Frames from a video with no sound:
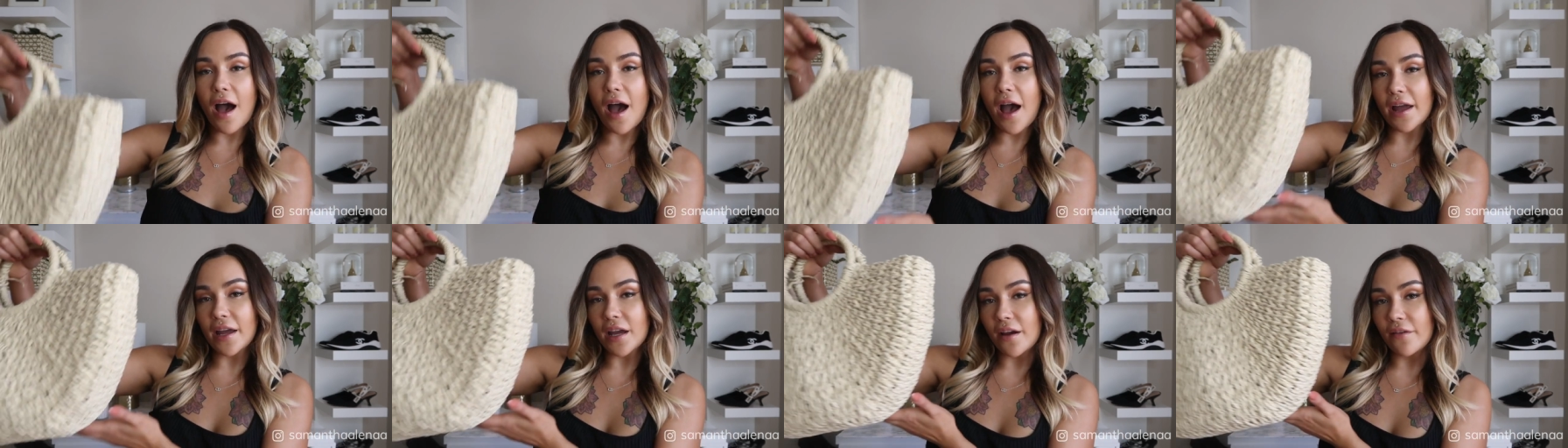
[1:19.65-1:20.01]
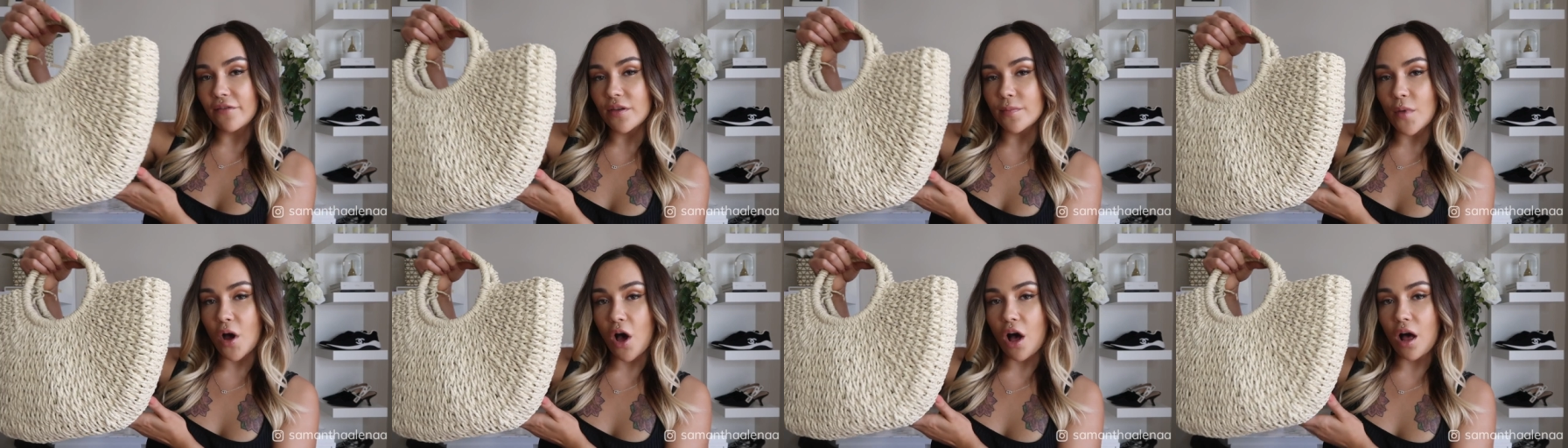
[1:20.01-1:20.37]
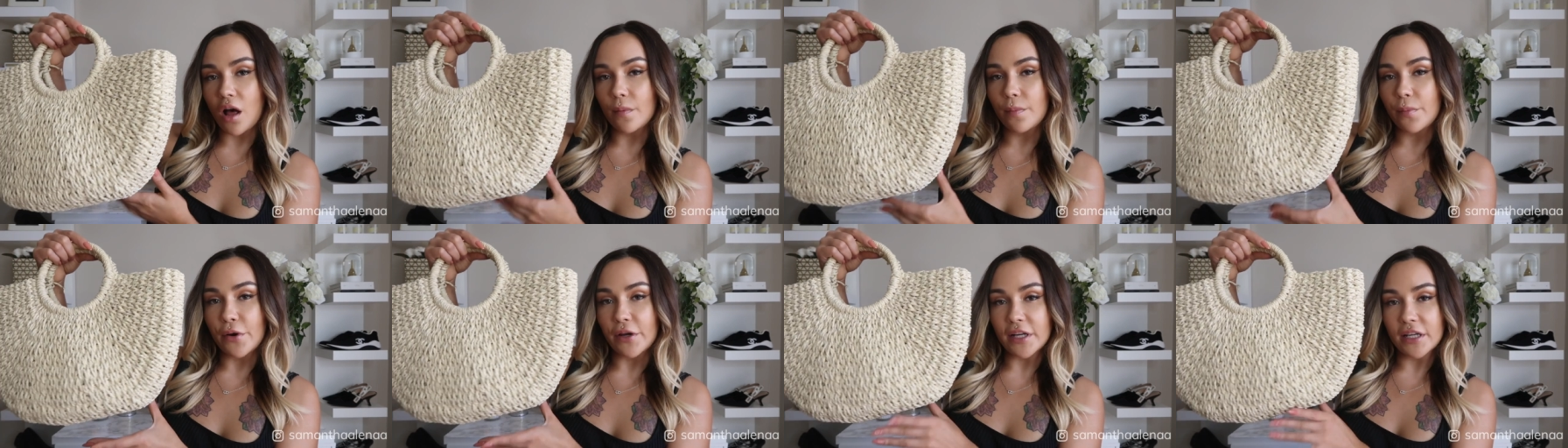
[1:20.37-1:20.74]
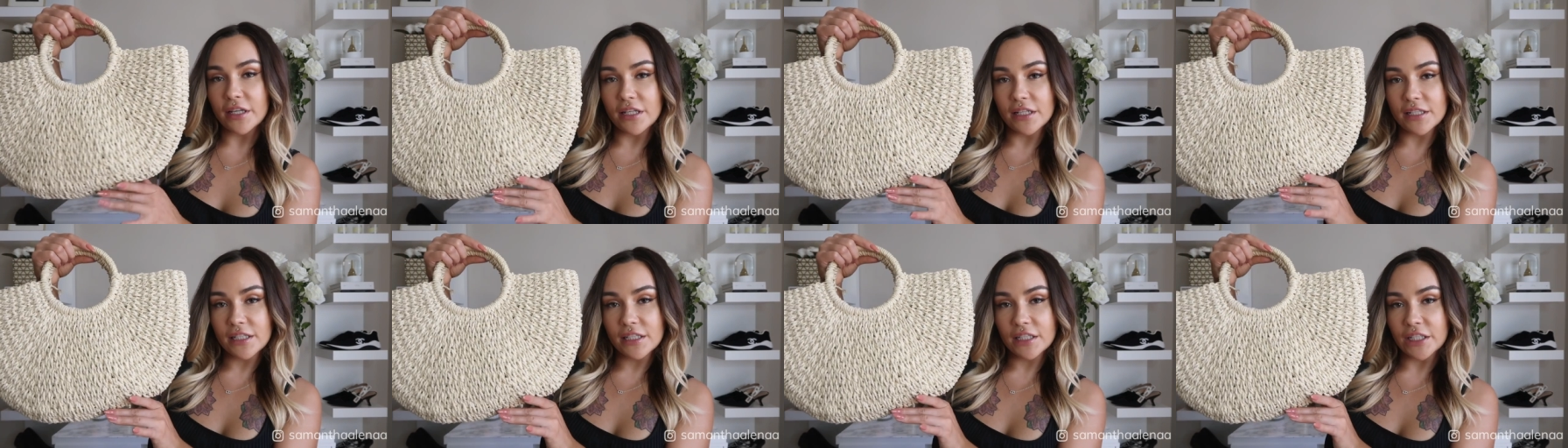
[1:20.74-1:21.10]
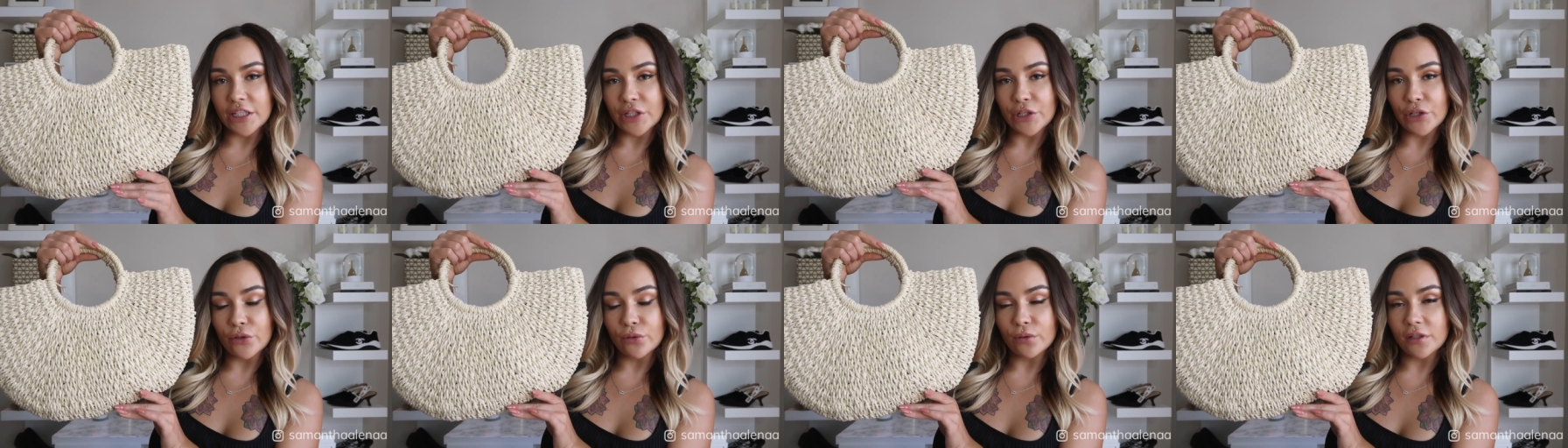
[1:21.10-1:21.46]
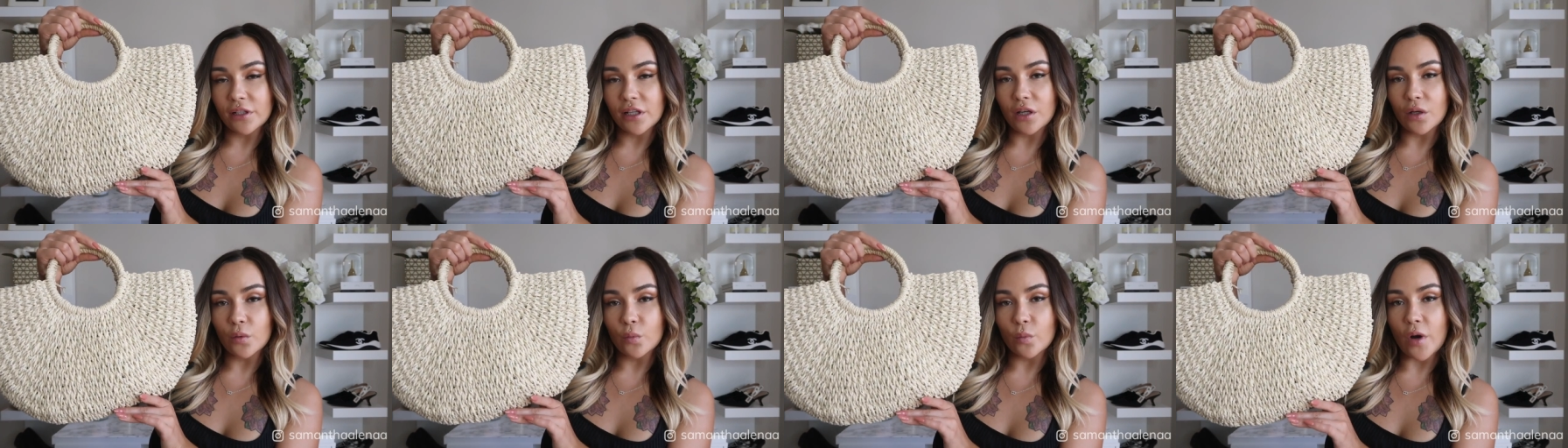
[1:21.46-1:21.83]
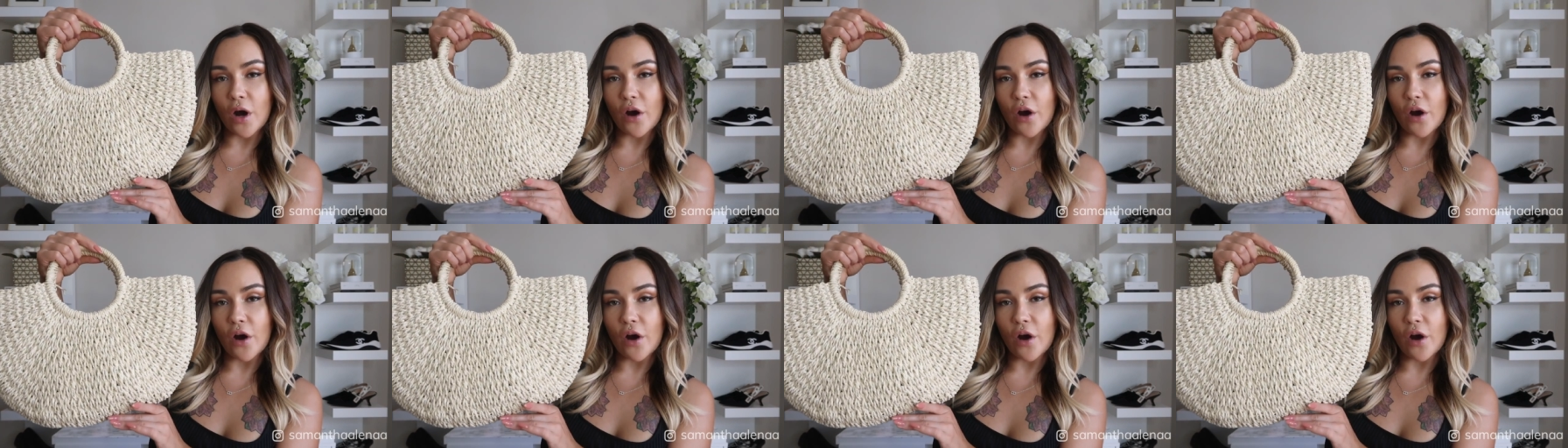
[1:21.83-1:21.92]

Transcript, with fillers: I have them all put in this cute little